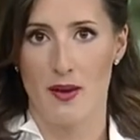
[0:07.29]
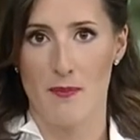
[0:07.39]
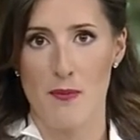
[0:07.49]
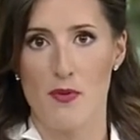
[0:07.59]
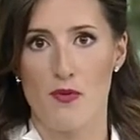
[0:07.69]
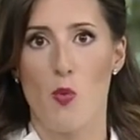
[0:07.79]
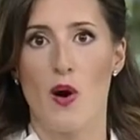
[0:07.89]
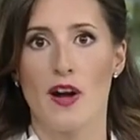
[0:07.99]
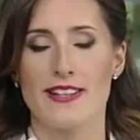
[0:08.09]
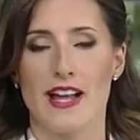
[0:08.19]
a member of the
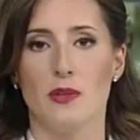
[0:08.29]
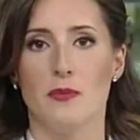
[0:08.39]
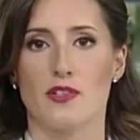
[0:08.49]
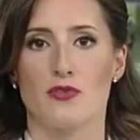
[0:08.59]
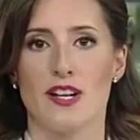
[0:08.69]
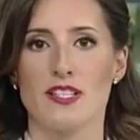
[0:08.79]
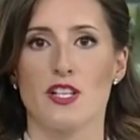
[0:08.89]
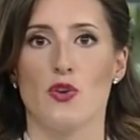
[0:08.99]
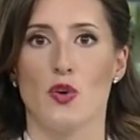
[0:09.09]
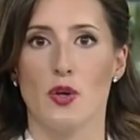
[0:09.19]
White Helmets
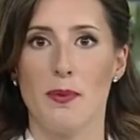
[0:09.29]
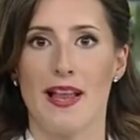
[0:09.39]
rescue group